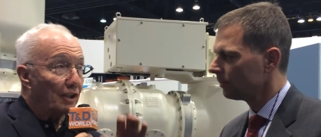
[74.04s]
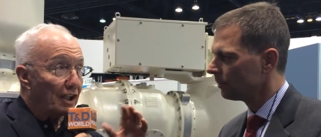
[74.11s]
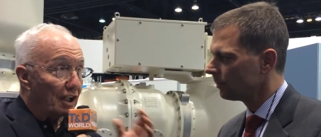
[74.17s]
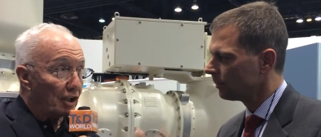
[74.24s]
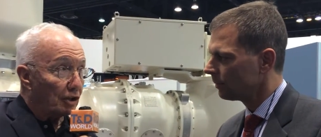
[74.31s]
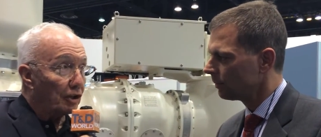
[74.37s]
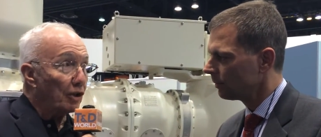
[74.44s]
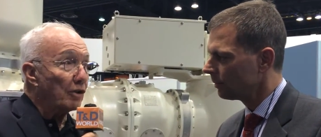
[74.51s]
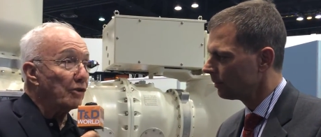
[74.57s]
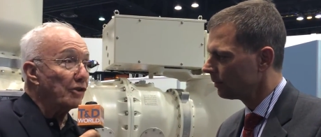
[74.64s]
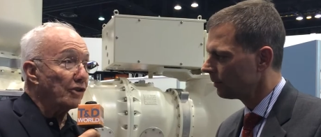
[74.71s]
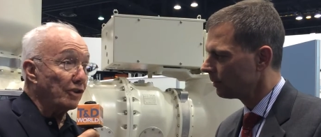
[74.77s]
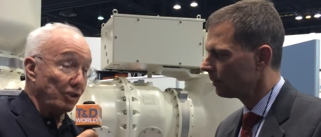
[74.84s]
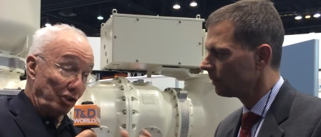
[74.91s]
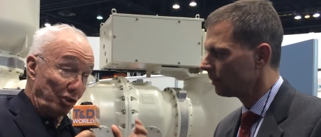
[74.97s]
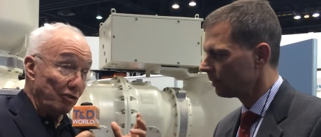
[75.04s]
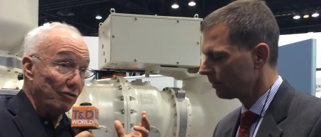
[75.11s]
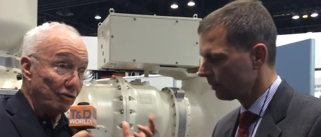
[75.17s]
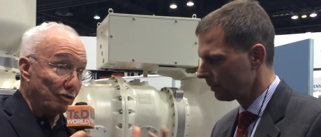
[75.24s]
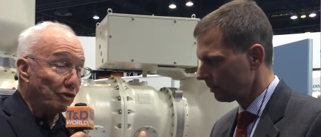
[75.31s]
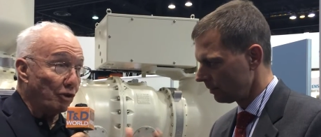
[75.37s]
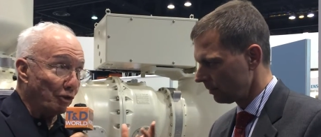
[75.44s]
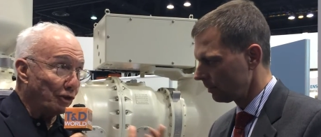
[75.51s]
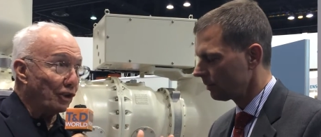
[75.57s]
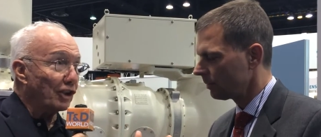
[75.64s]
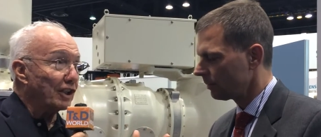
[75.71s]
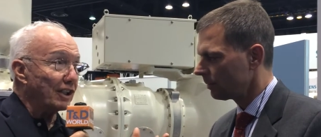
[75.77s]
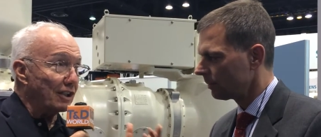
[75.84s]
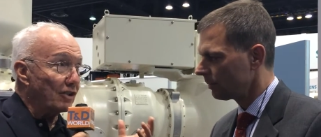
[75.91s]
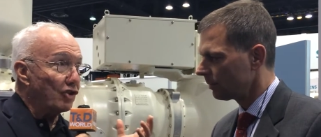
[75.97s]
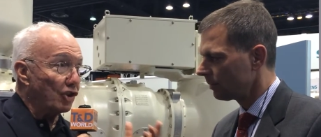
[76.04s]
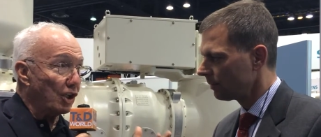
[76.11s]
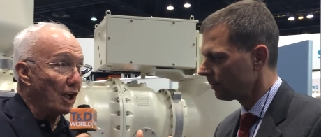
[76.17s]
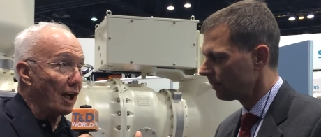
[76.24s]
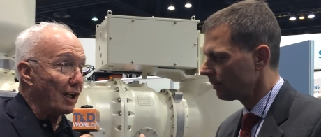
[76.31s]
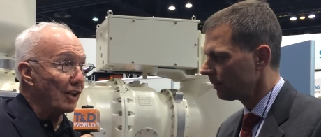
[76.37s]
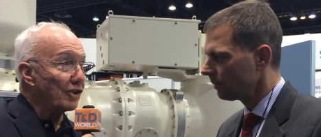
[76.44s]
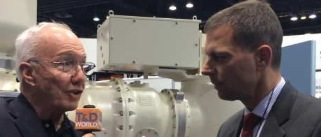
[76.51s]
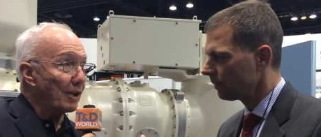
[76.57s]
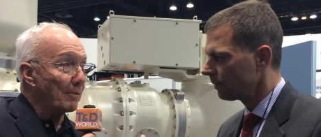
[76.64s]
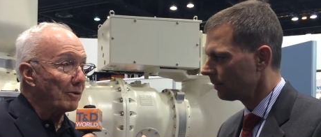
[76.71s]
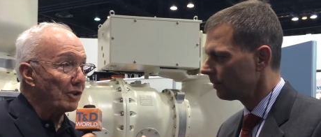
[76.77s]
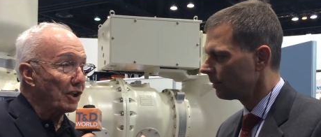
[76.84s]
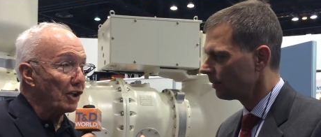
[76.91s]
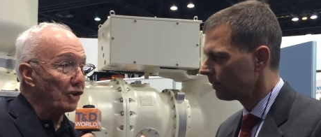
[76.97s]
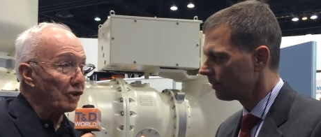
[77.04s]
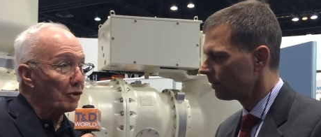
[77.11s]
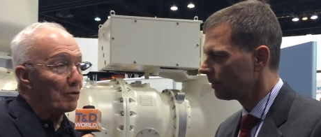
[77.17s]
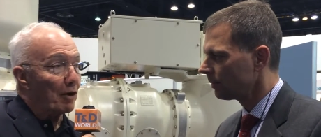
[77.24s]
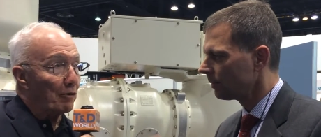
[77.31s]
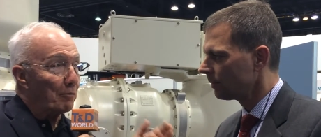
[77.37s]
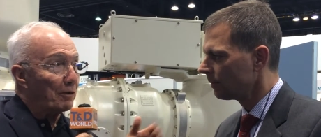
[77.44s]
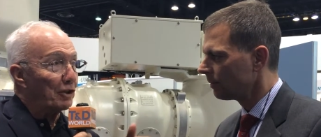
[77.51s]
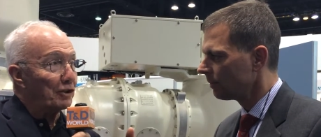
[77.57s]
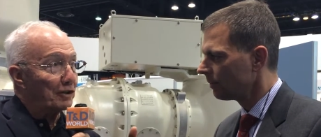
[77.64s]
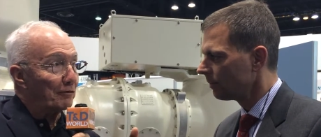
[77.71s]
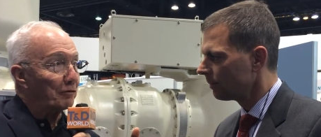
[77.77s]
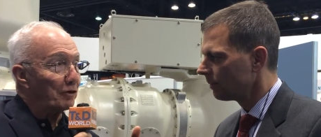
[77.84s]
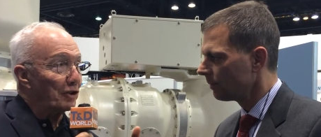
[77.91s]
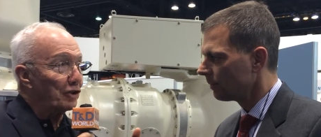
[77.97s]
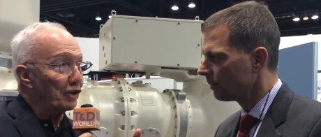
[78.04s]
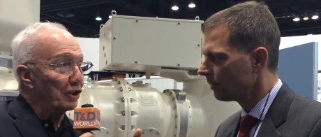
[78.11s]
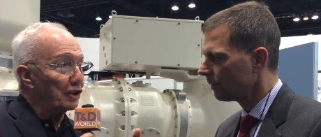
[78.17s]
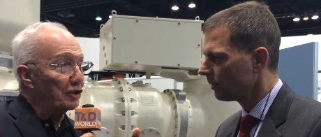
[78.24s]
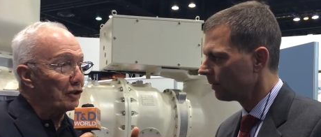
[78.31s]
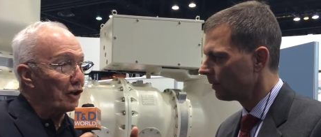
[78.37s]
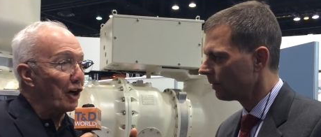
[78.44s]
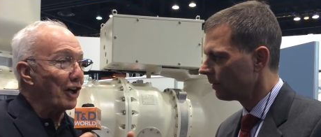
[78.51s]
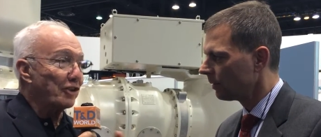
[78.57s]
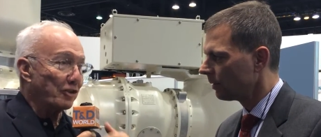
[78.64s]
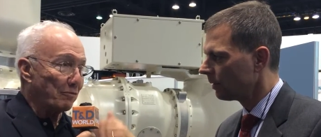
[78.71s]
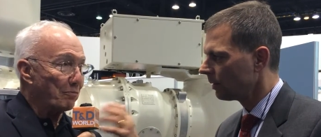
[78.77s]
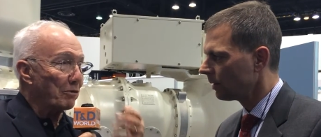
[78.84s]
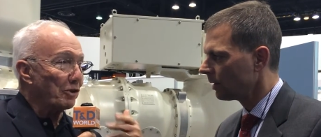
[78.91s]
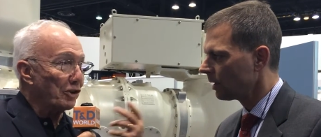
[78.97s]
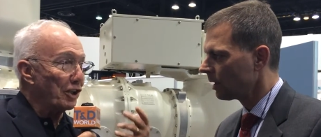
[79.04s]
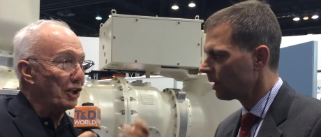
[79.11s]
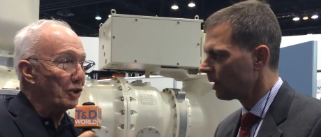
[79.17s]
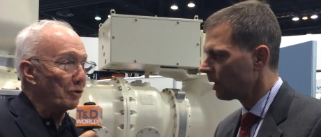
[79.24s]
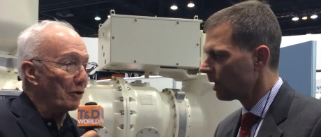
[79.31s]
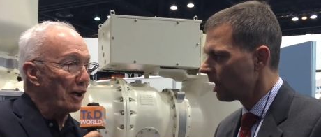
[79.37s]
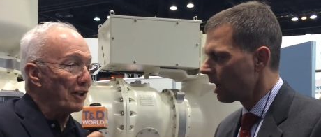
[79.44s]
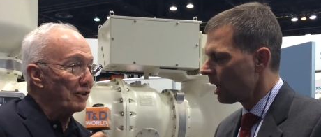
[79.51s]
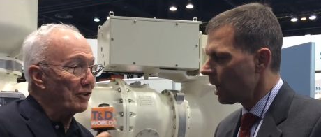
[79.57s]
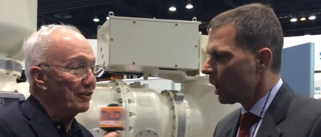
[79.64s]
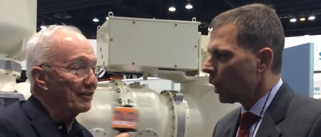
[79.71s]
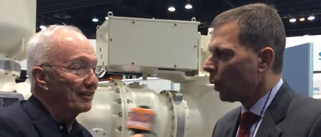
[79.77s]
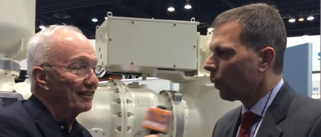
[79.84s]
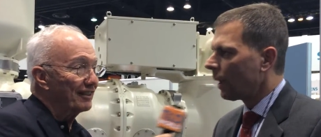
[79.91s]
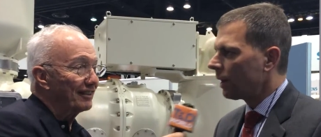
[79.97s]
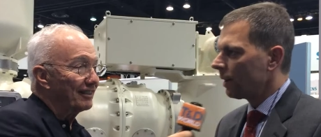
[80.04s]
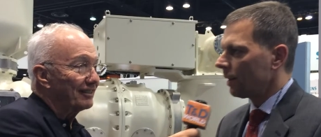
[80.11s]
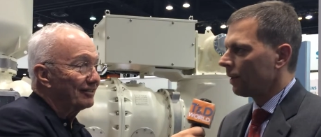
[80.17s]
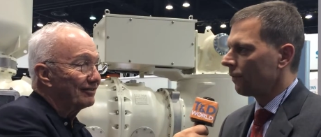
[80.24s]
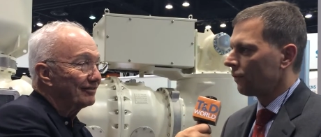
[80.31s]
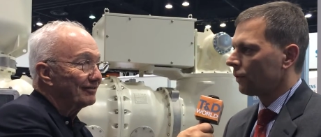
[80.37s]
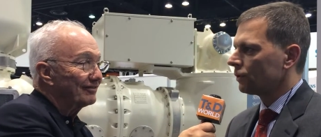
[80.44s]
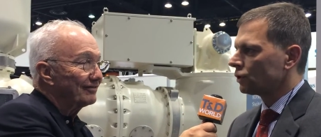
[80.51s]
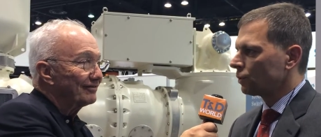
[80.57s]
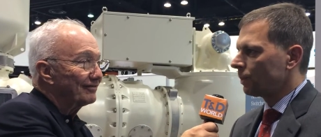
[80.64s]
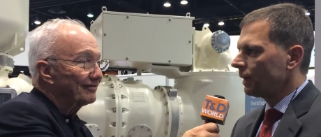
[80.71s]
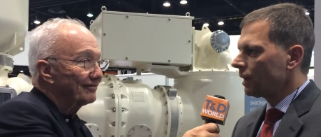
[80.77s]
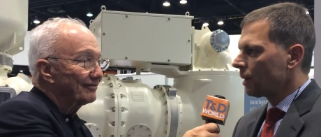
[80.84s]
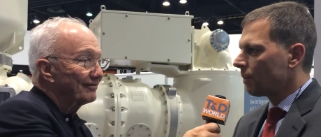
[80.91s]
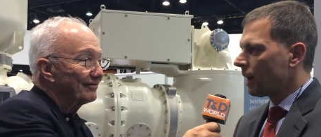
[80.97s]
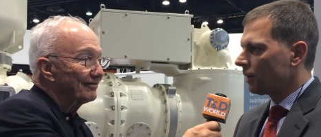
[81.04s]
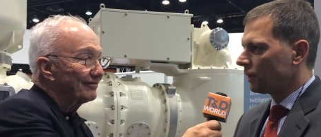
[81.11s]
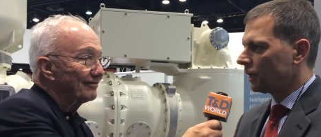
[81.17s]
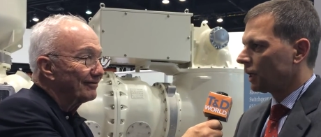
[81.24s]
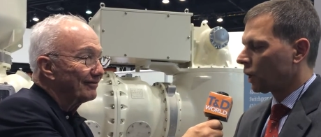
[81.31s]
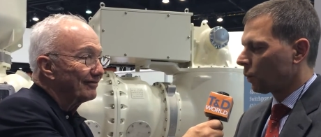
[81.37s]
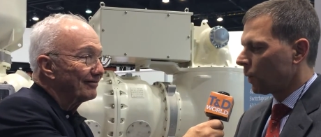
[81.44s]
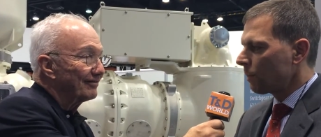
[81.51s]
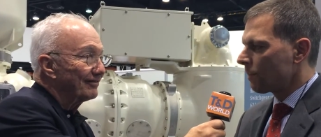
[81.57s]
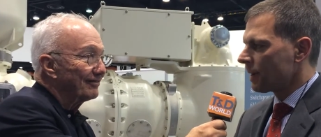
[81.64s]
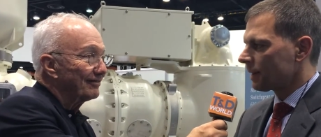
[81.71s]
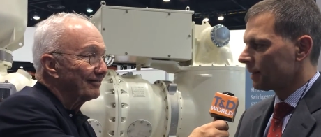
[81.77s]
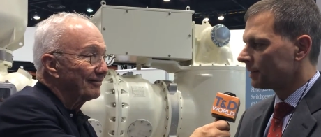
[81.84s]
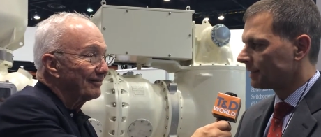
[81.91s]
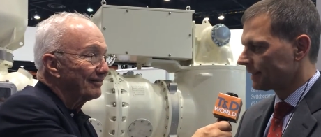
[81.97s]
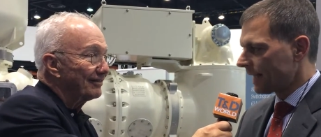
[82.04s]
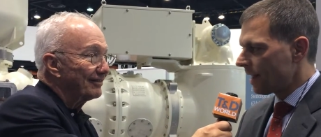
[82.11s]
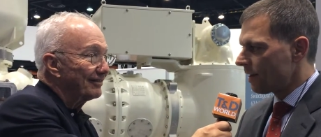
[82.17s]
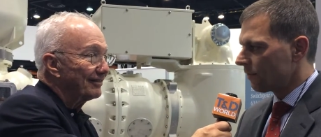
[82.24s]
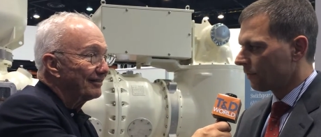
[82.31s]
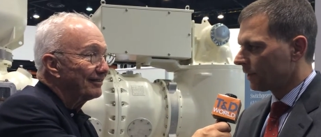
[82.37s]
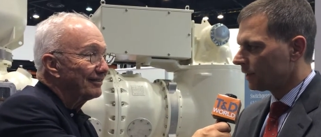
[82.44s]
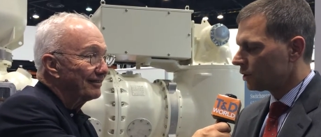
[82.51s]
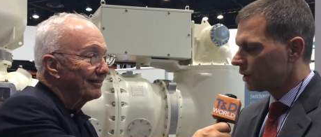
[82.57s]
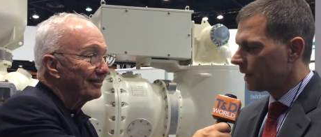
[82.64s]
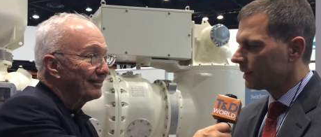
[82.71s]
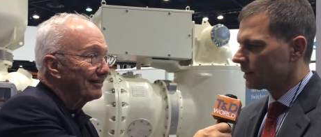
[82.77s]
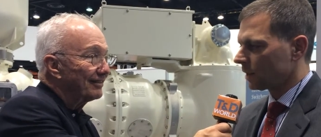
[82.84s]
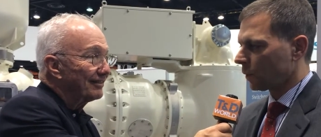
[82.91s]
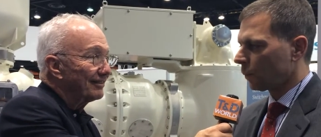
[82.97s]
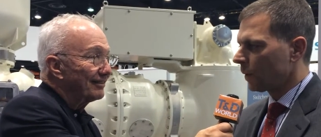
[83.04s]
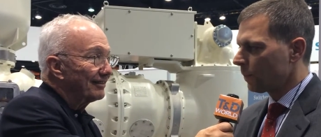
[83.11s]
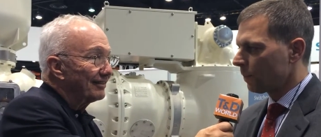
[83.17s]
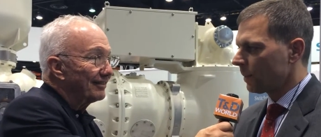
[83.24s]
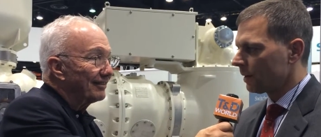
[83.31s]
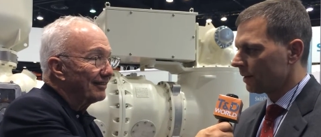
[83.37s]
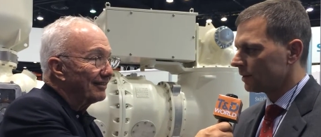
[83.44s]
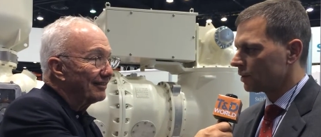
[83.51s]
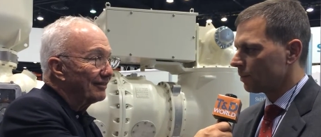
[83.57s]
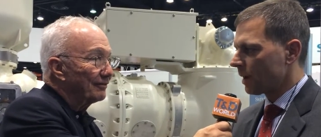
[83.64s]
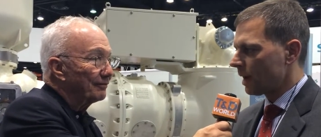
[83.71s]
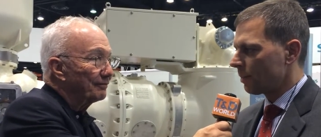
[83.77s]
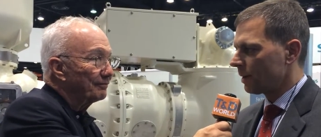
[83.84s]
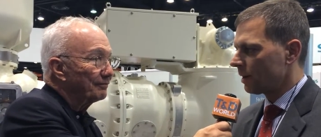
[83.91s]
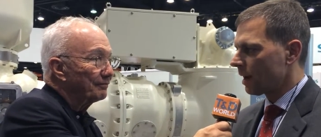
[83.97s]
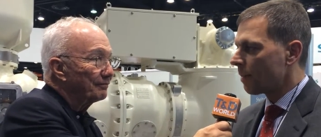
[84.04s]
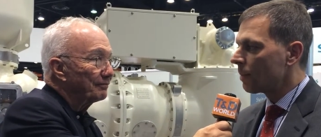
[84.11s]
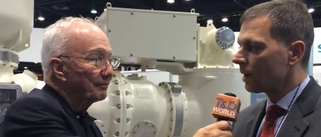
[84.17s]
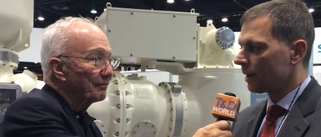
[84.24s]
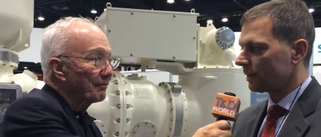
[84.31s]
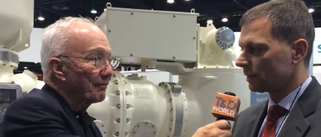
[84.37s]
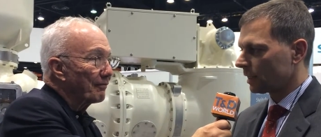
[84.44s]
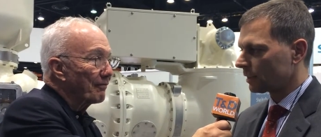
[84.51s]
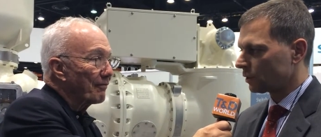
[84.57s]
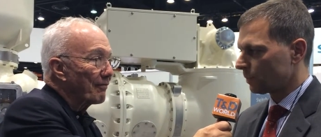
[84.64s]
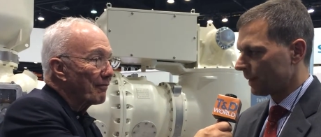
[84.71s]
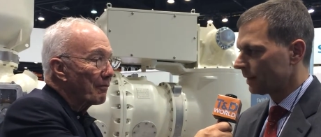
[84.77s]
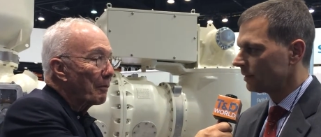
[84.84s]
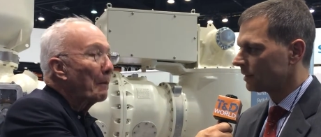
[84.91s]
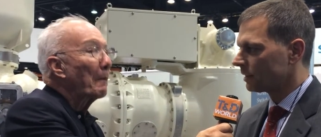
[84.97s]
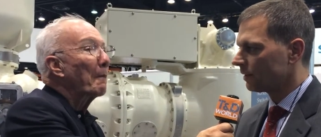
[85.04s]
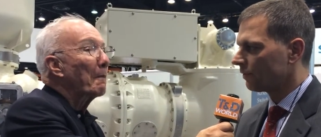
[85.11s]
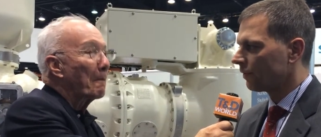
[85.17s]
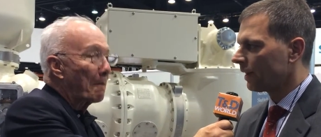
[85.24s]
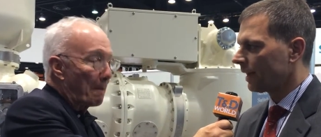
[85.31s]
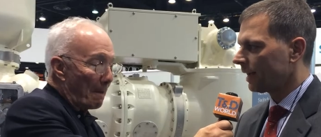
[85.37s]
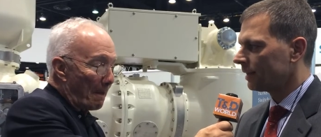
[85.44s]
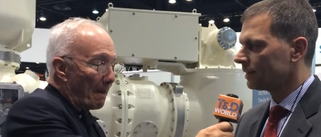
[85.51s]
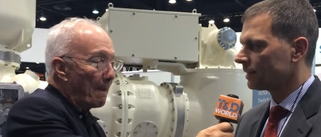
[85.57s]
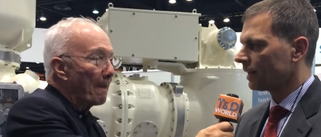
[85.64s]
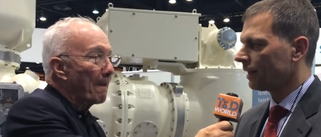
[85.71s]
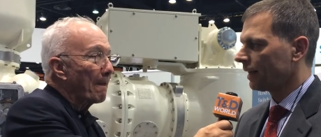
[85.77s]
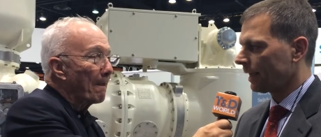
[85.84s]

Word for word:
Speaker 1: an enclosed 230 GIS substation, what would be the differential in cost, percentage wise?
Speaker 2: Well, if you speak about the equipment itself, the GS equipment is maybe double as expensive as an